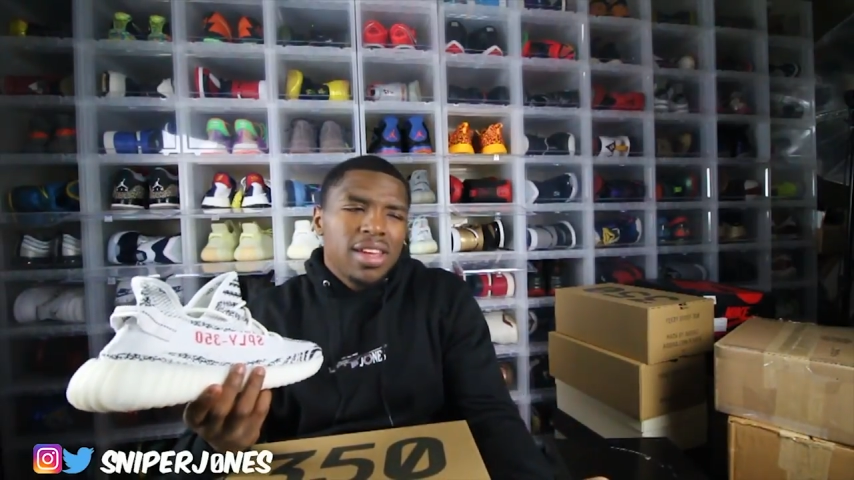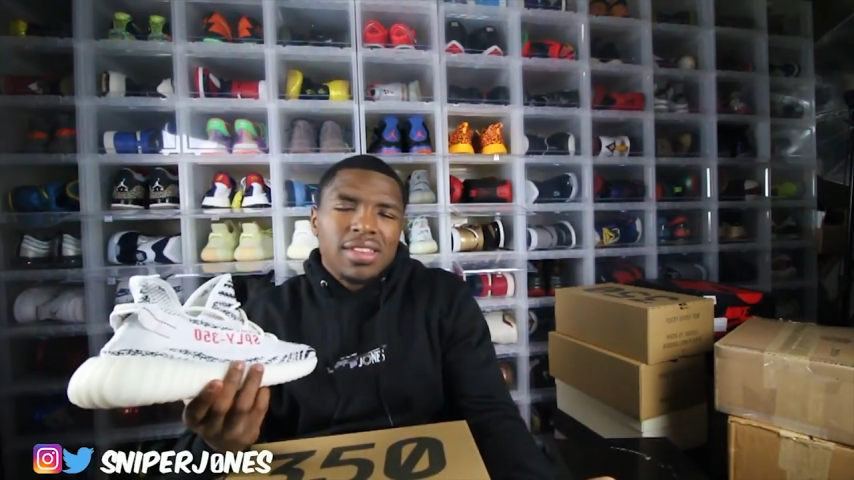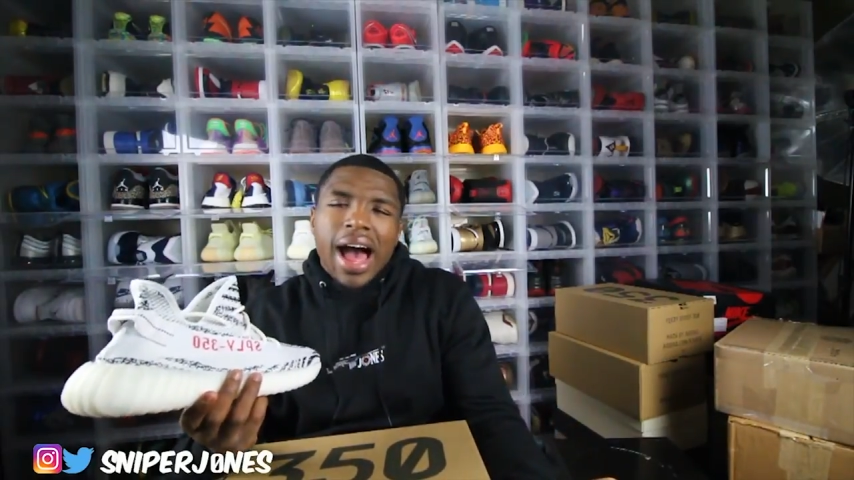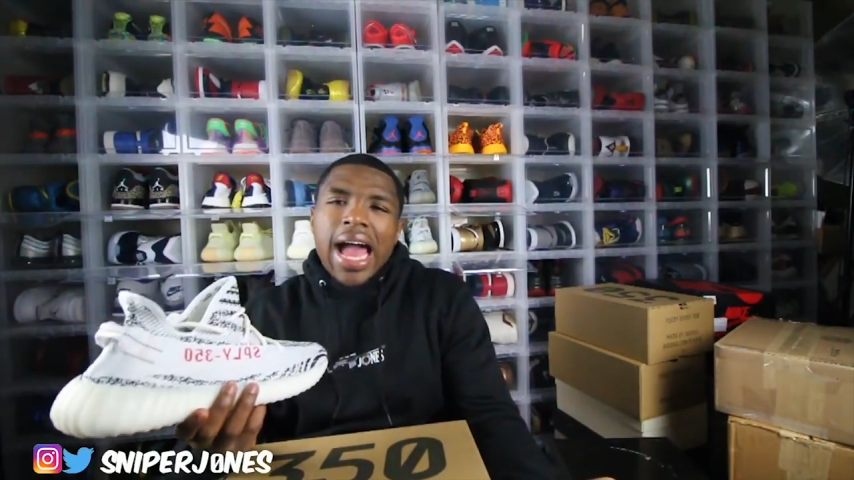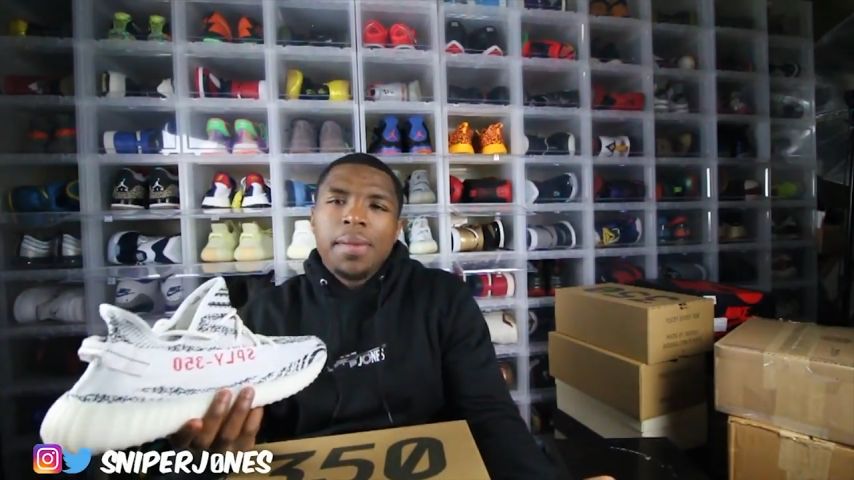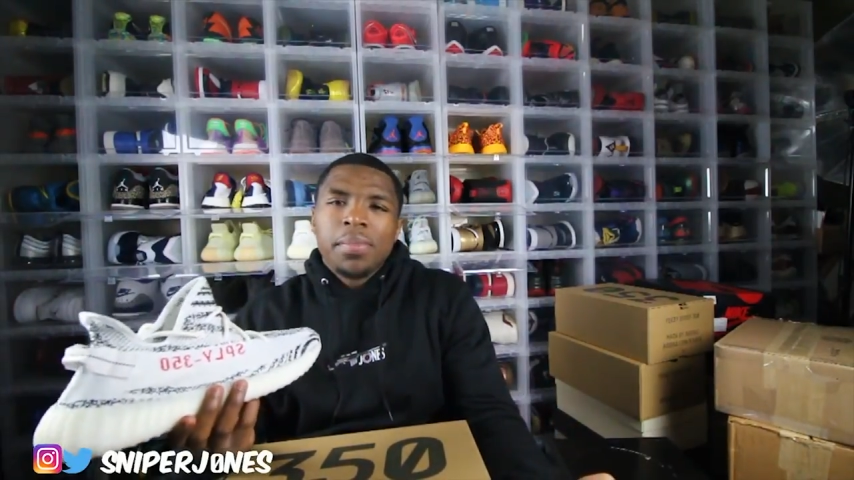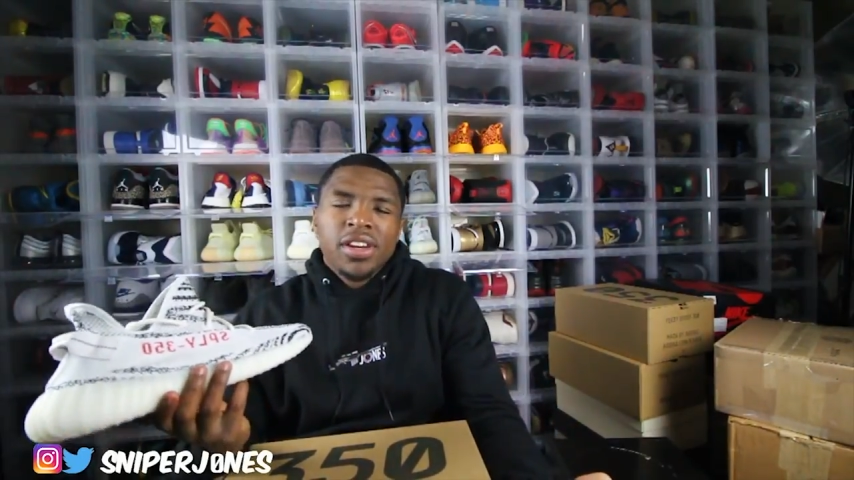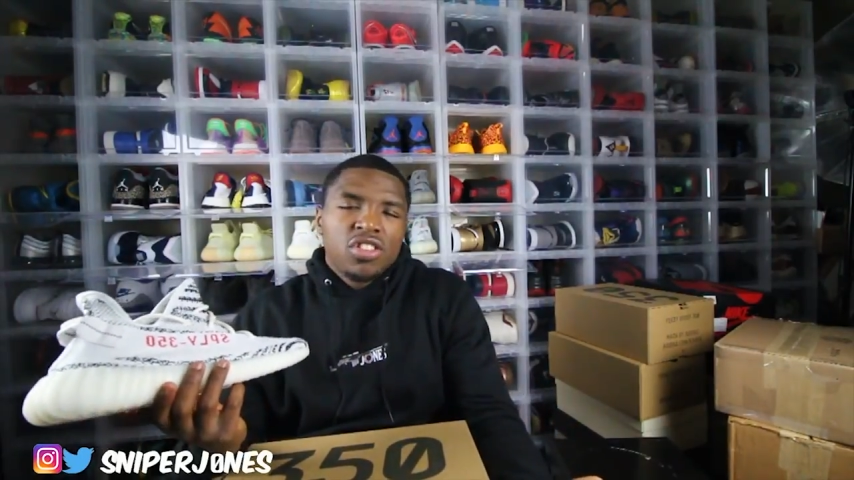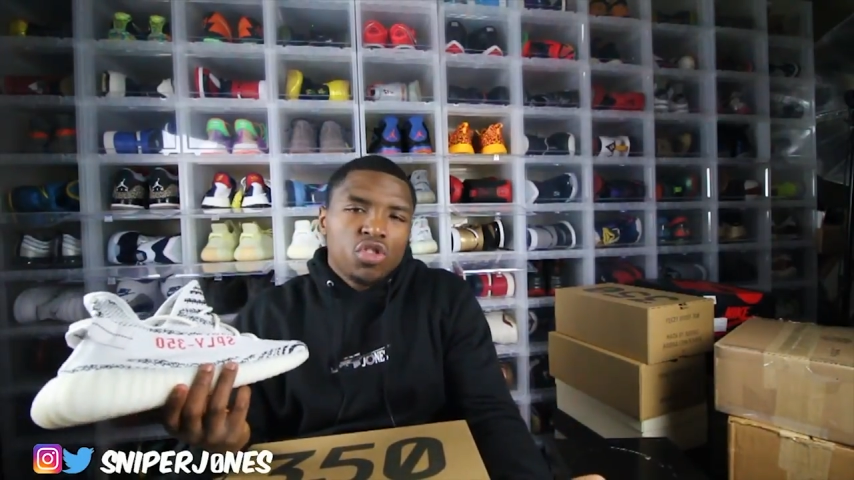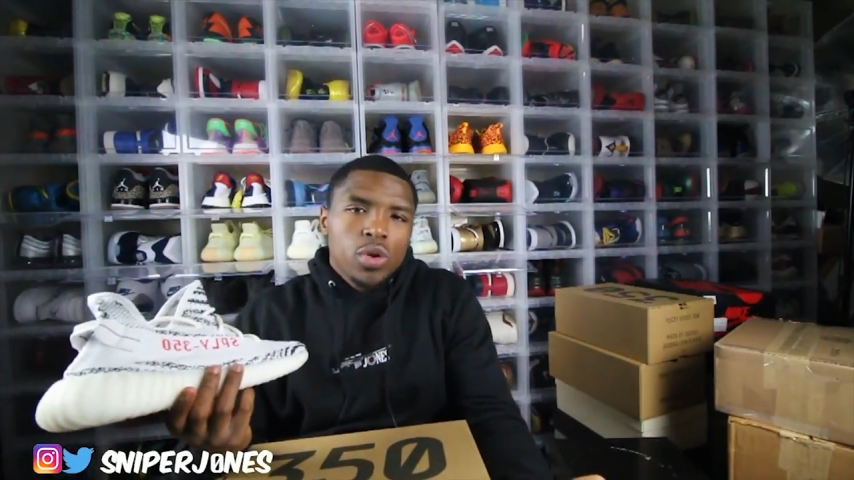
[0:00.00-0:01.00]
it's hype
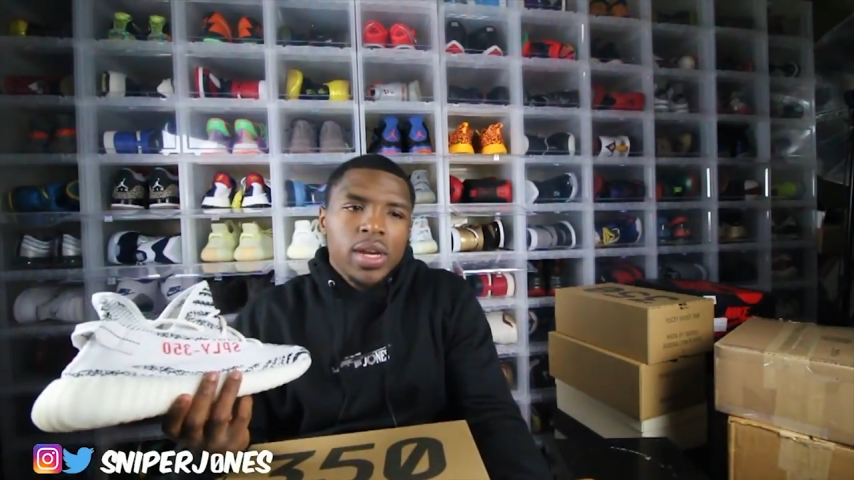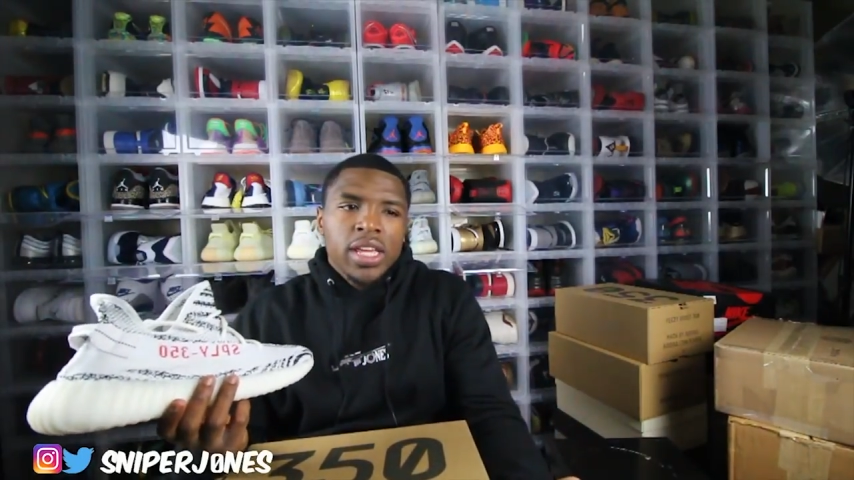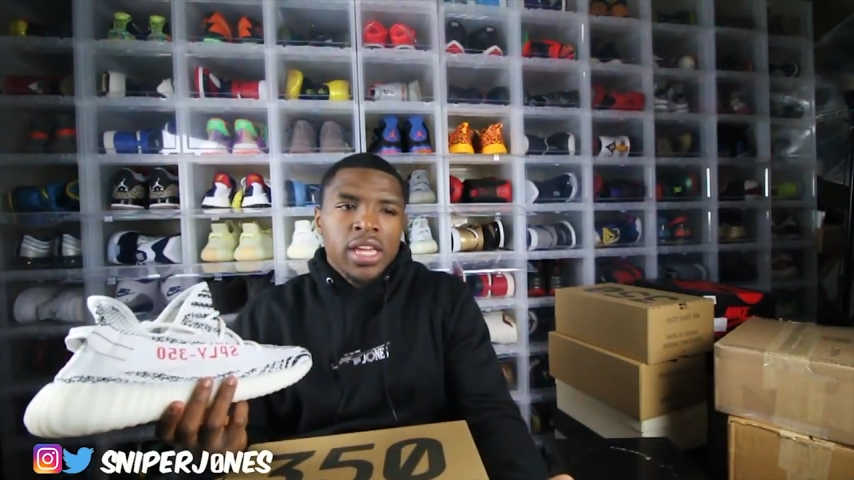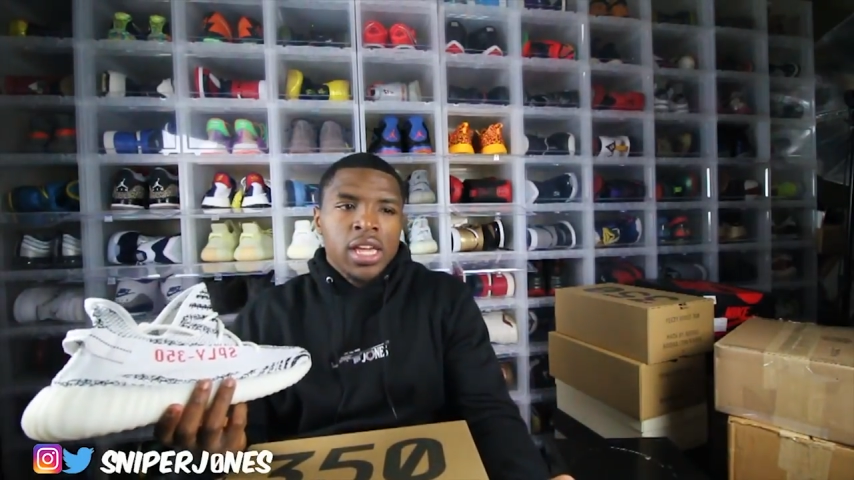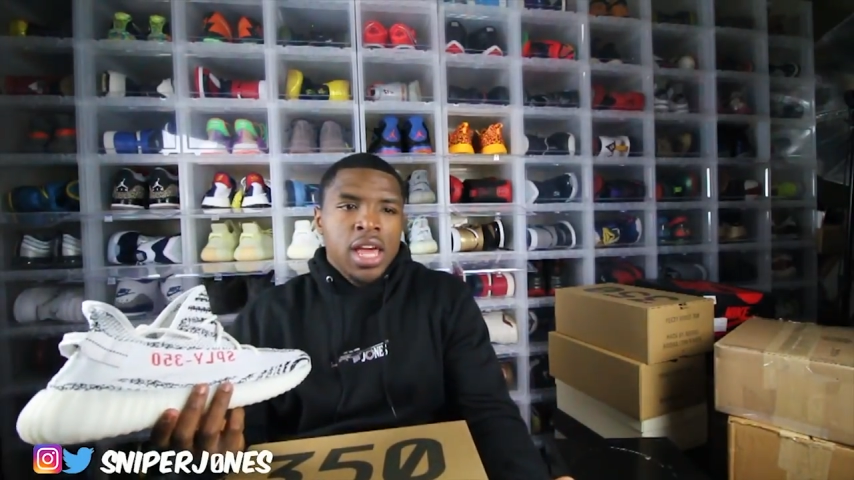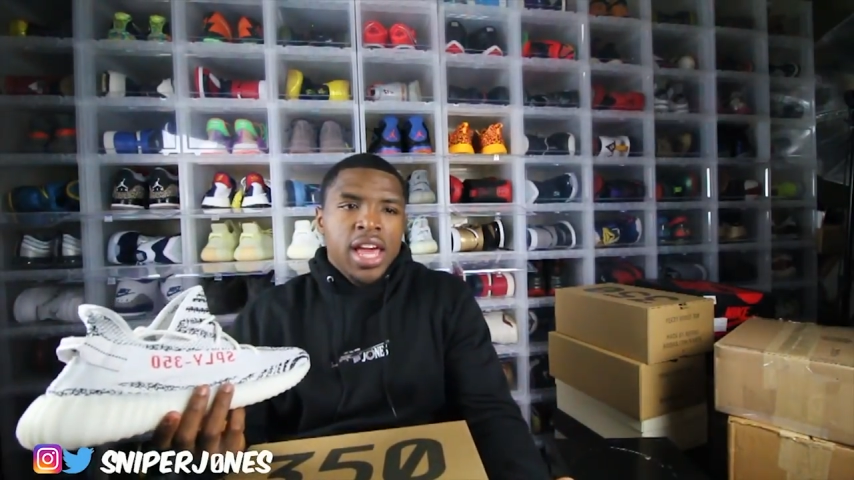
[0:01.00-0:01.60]
and it's trendy